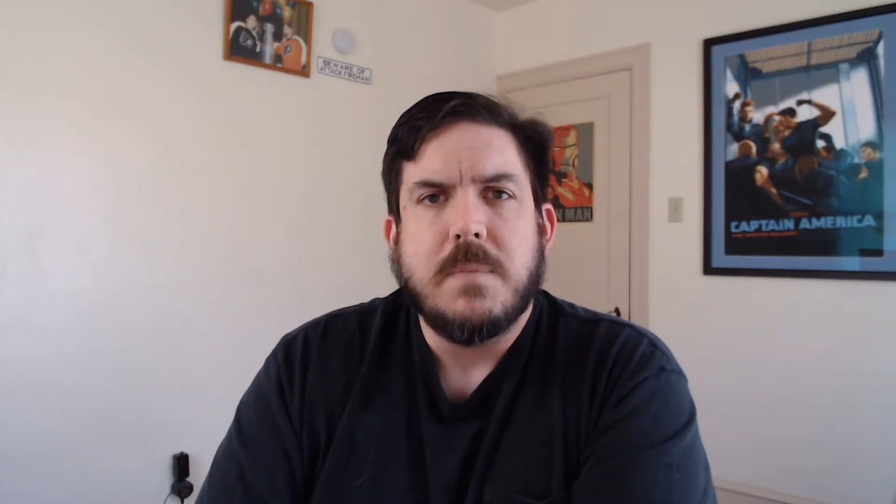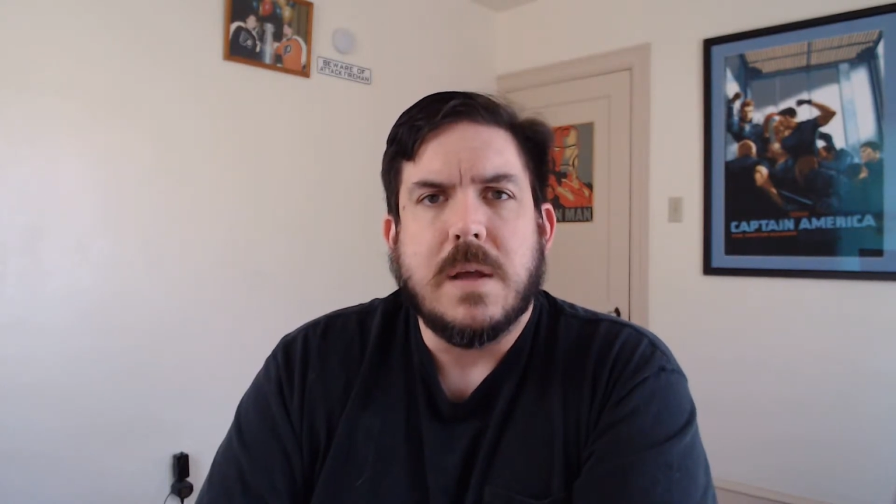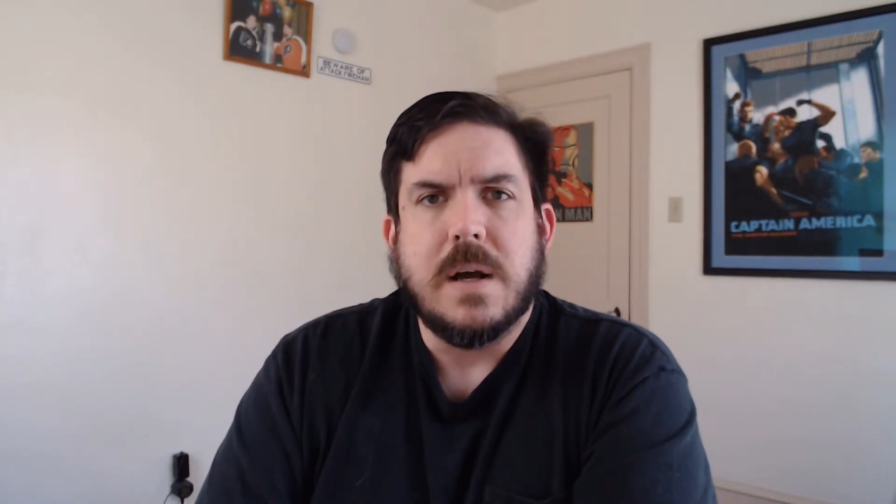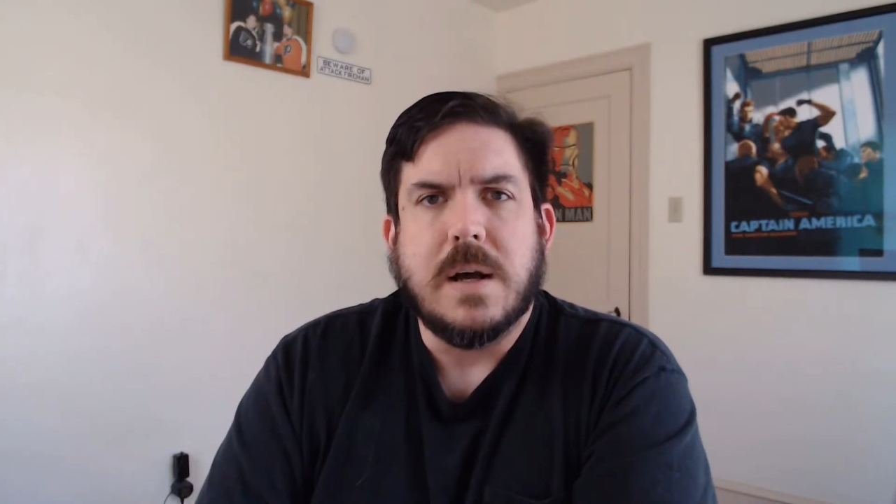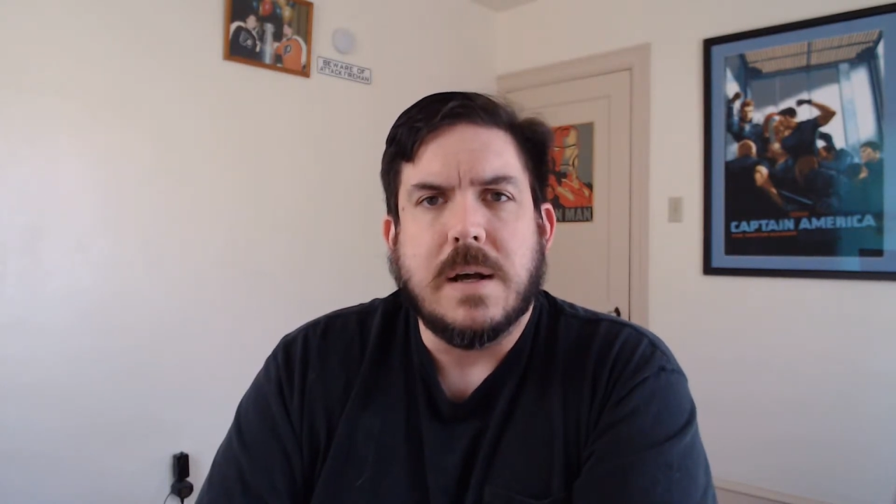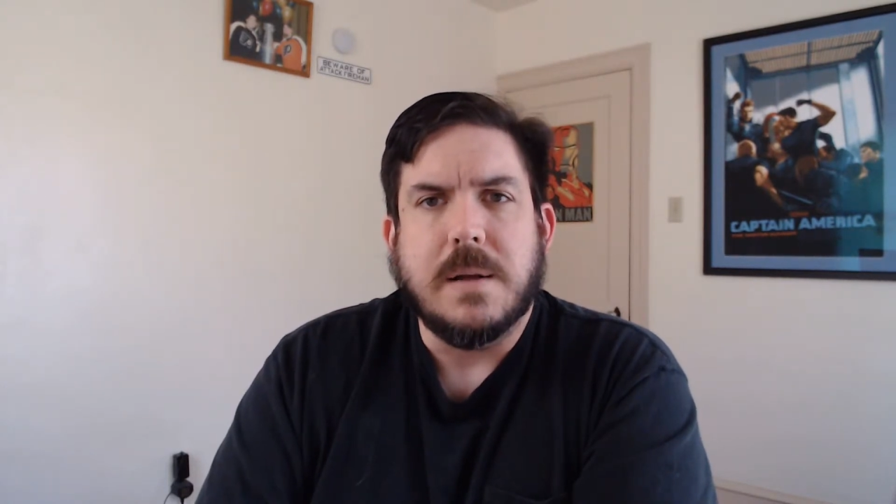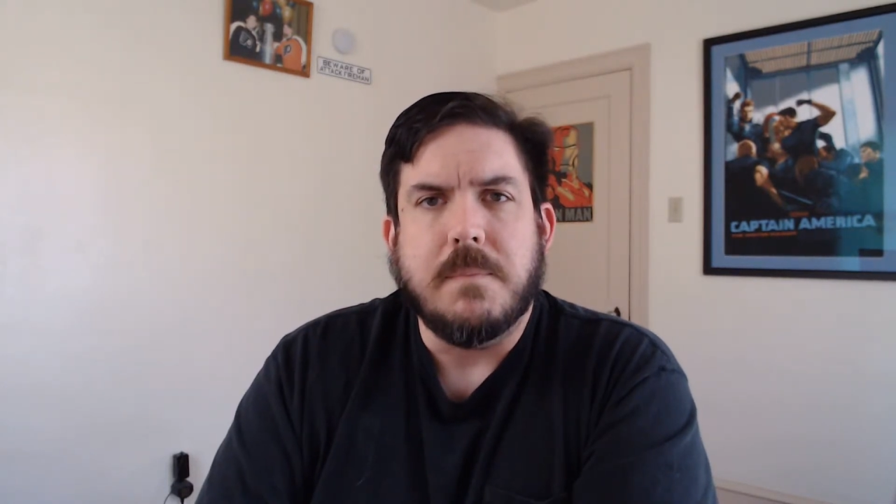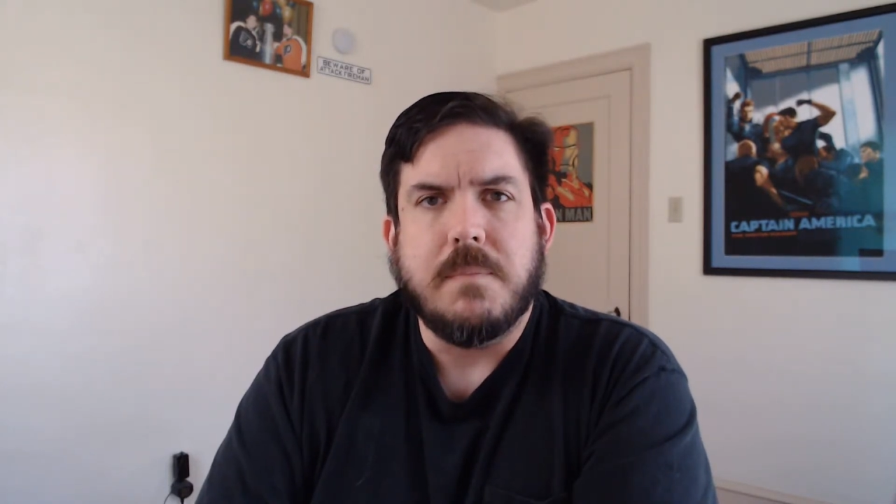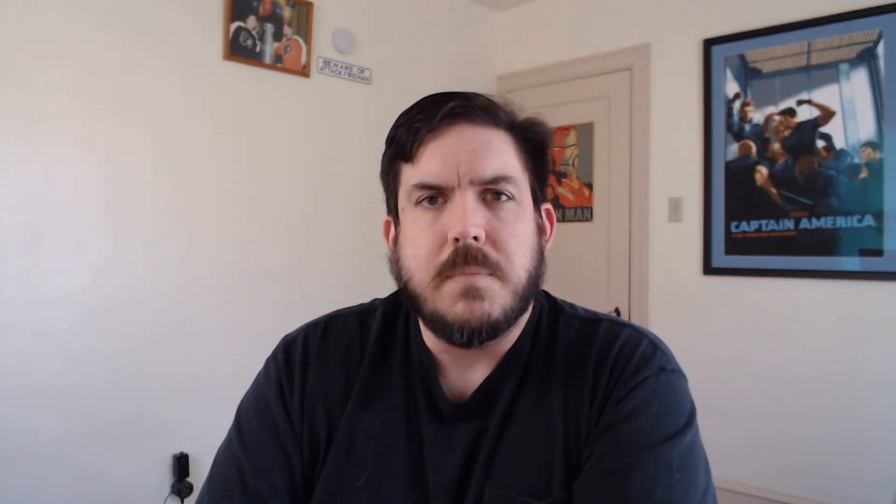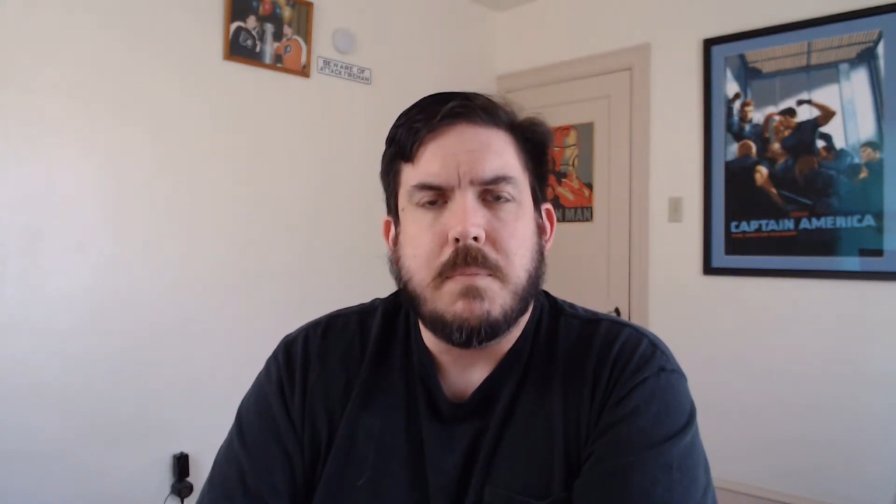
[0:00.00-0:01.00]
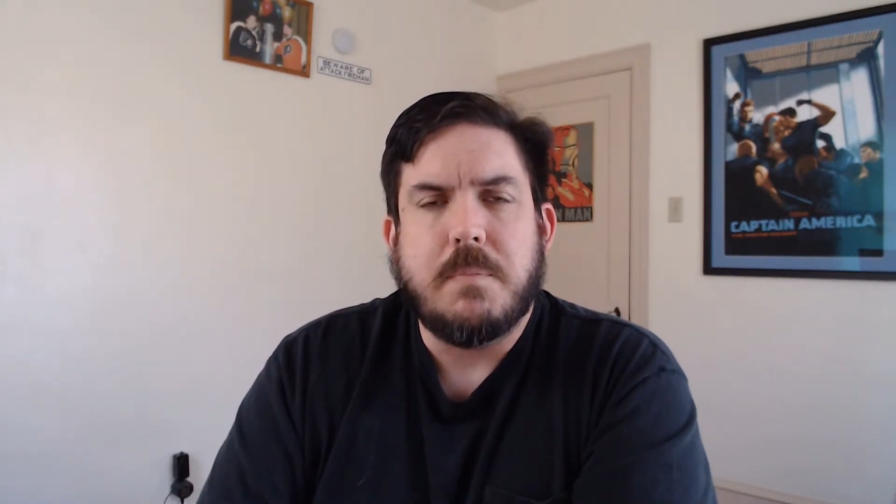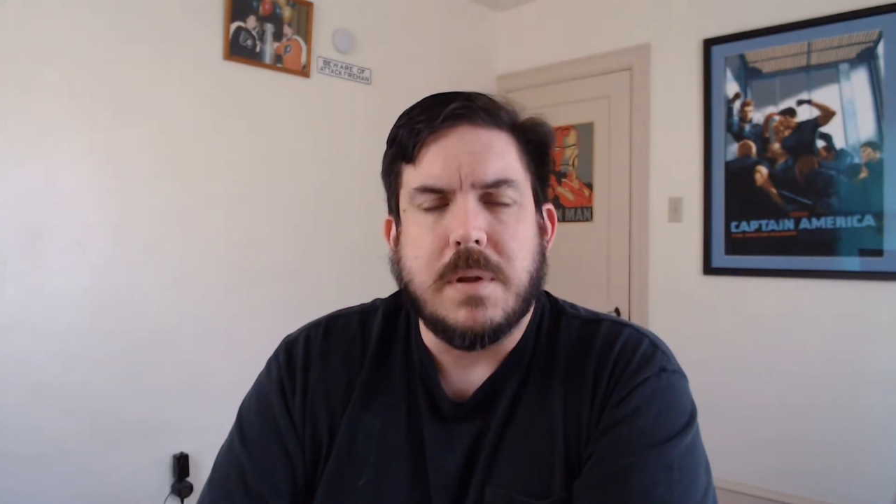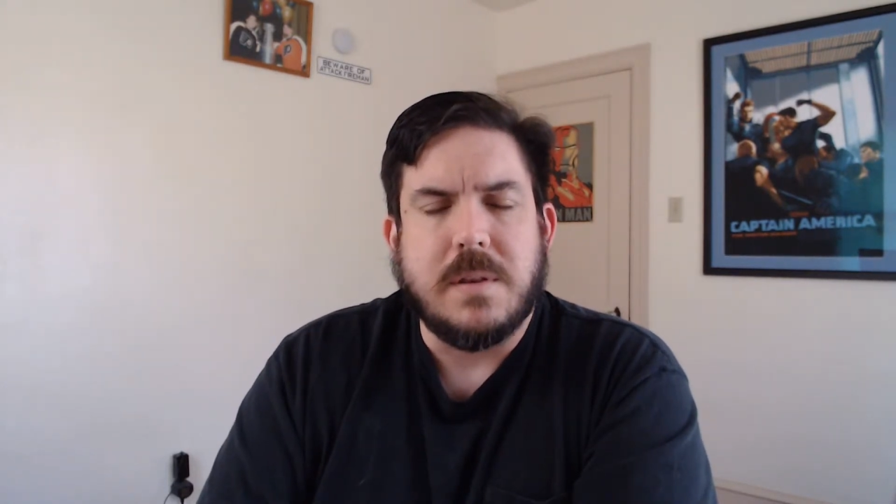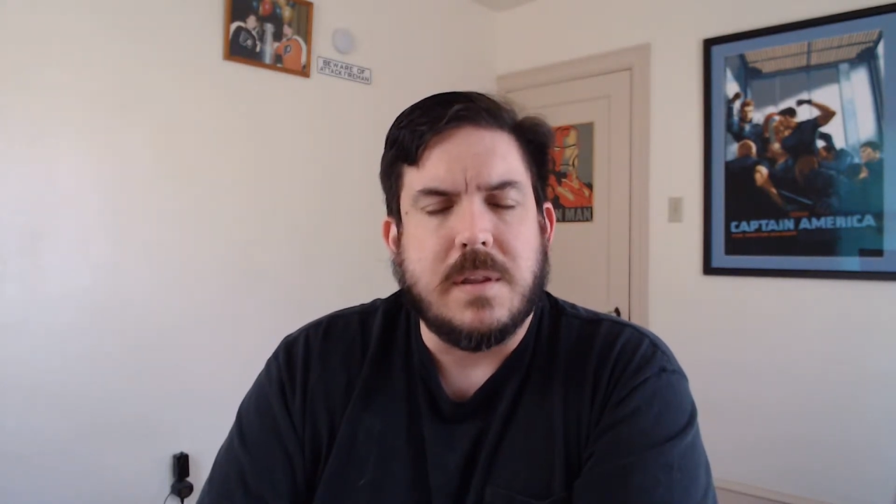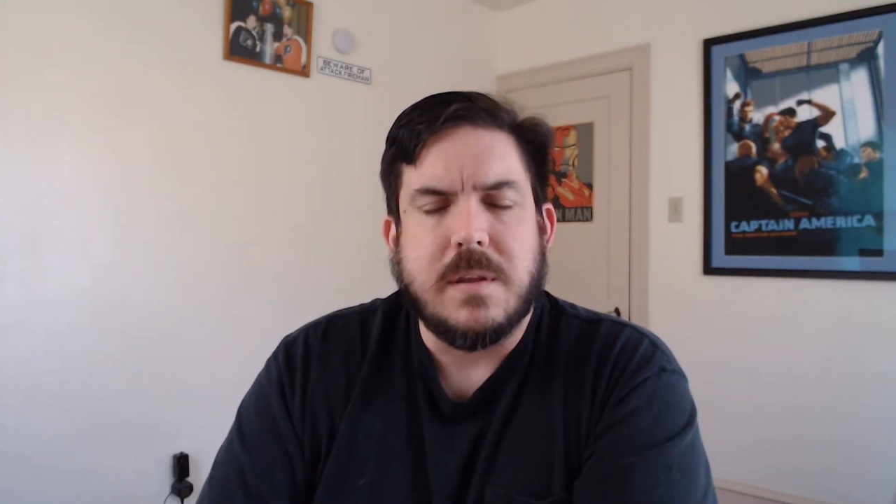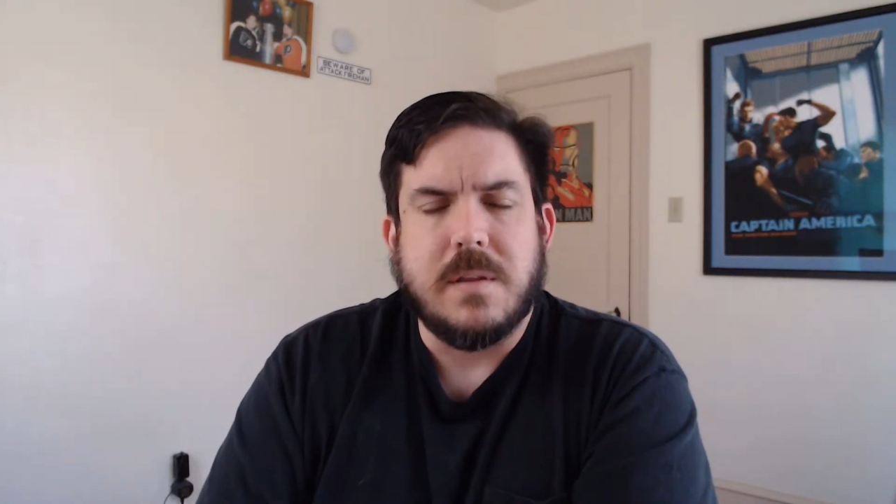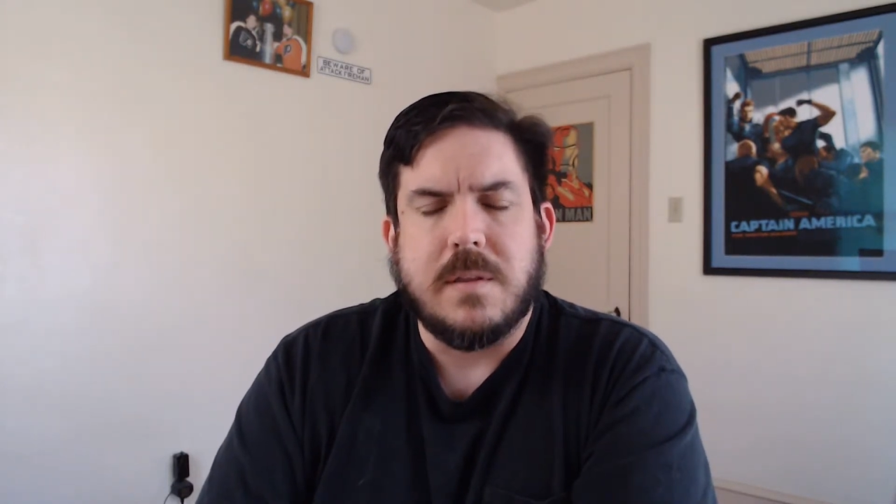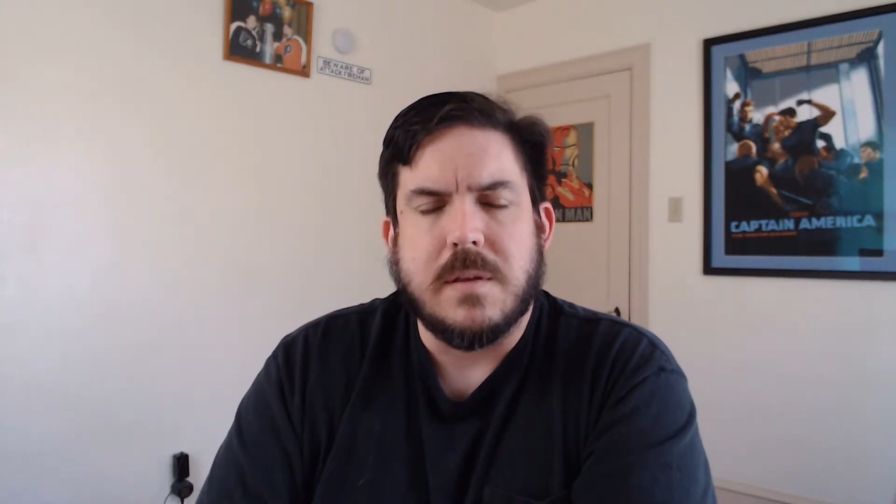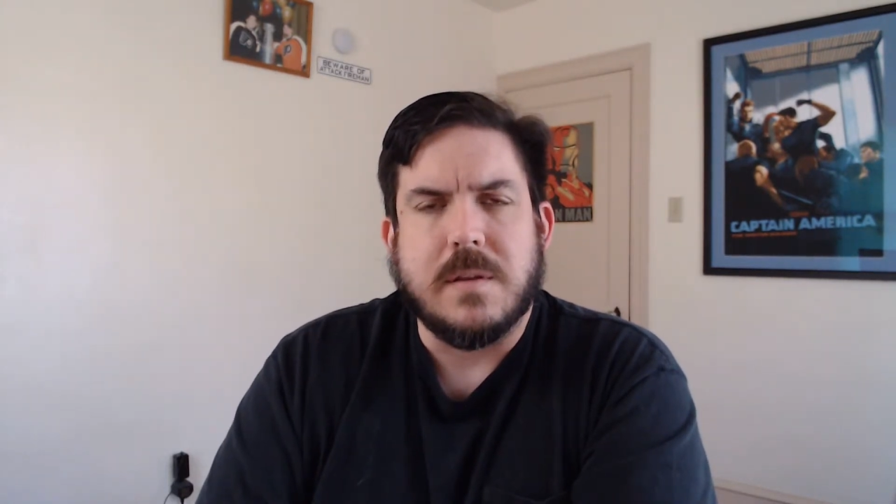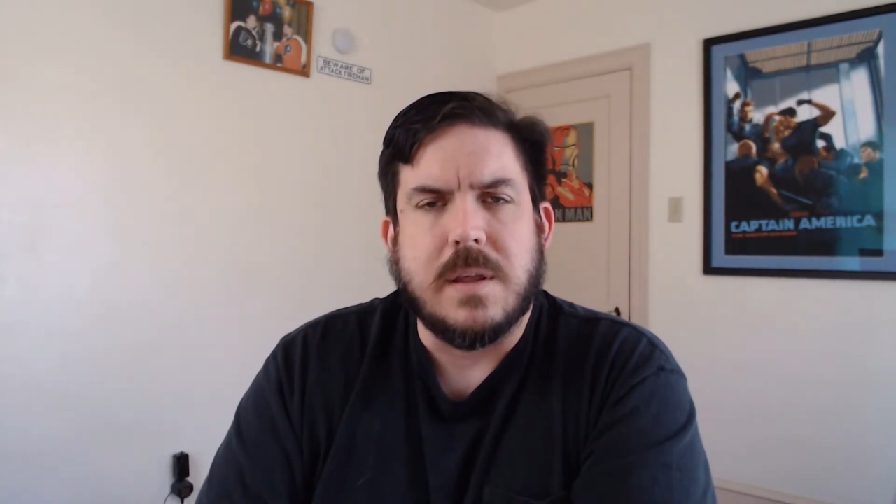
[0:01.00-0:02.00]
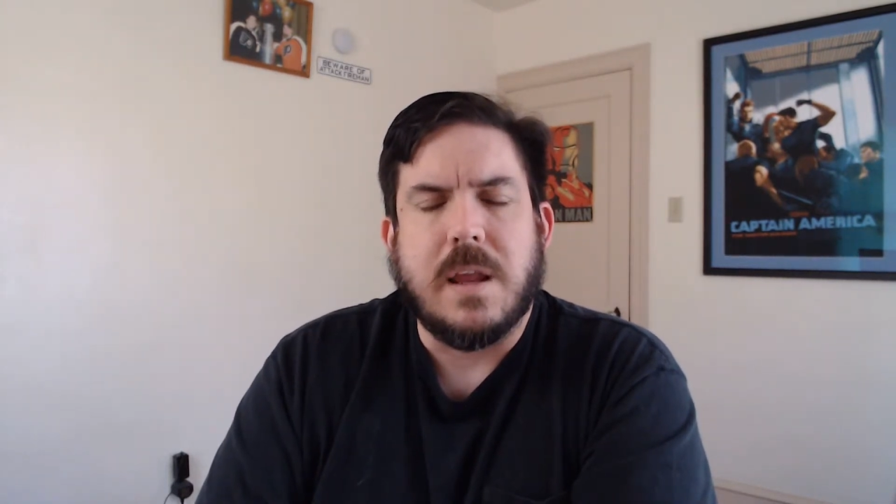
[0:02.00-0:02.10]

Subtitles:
But the